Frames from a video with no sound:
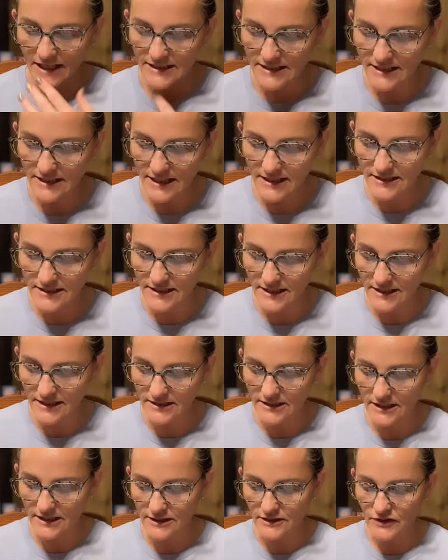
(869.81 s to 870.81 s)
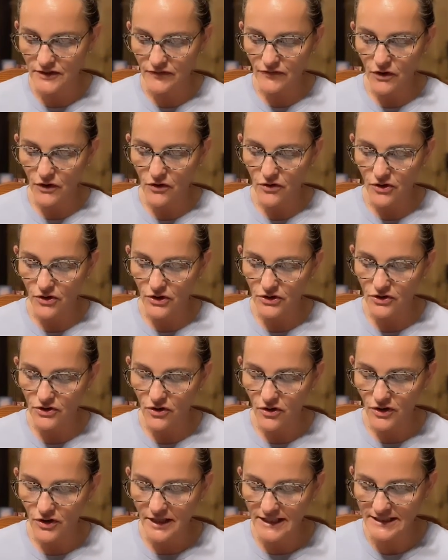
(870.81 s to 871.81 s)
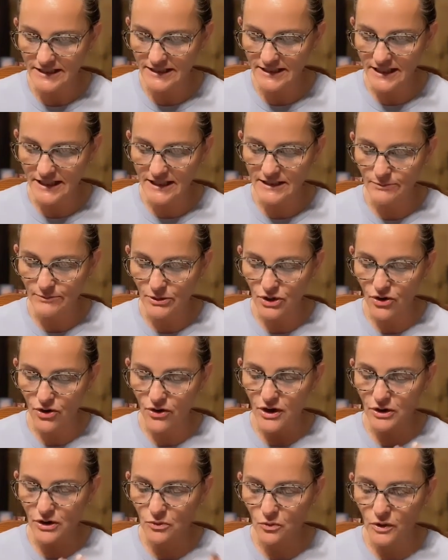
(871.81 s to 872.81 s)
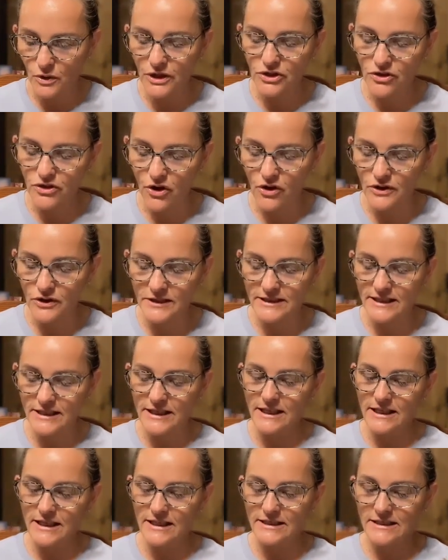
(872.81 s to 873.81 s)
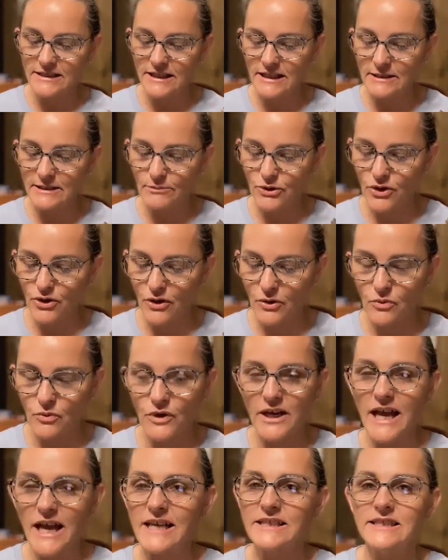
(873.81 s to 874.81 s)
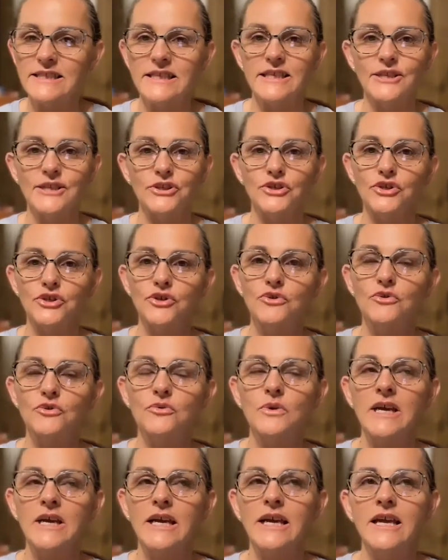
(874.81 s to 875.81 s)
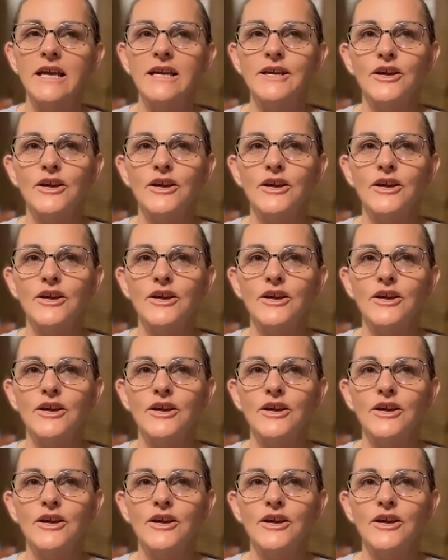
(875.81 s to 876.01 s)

He sees the intents of the heart, y'all. He sees beyond what y'all see. He sees beyond what I see in you